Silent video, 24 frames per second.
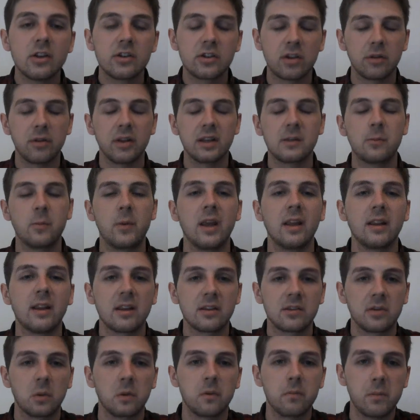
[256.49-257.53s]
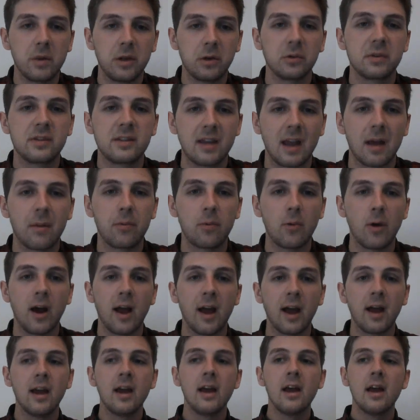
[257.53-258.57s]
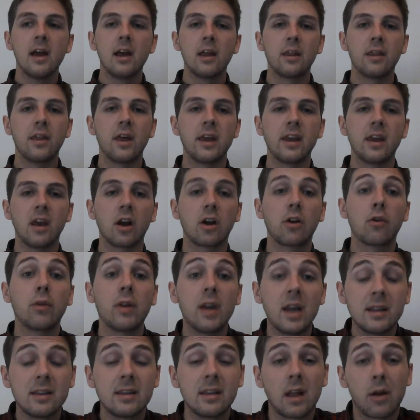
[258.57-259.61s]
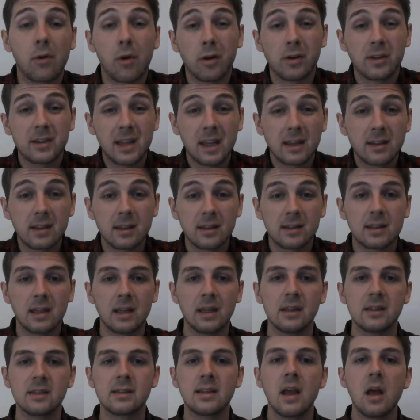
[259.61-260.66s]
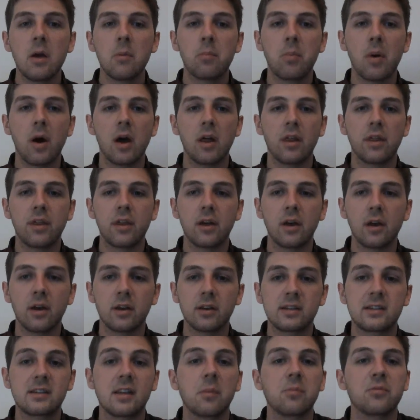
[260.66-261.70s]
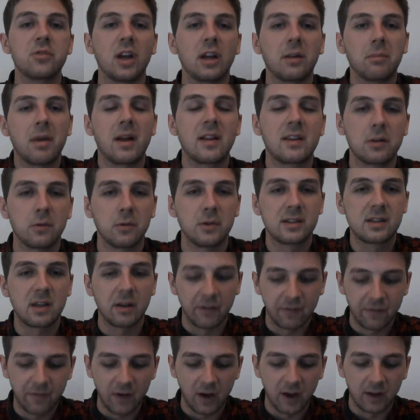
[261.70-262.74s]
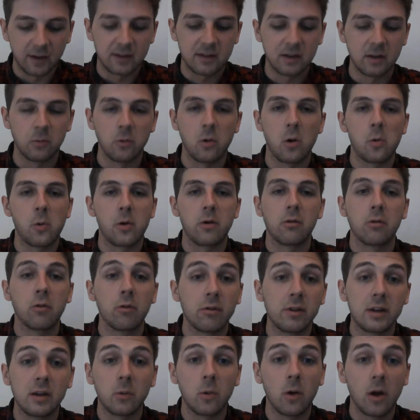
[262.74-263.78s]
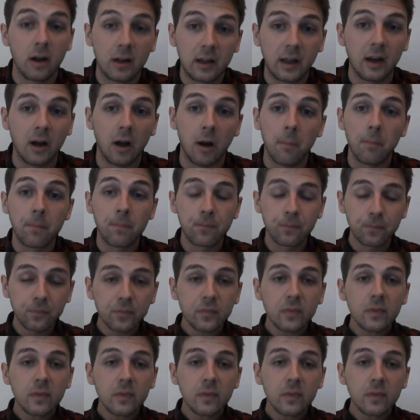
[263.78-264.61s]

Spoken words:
So this being that sort of middle step where they are creating their own sentences, but the subject matter is confined to what we're already working on.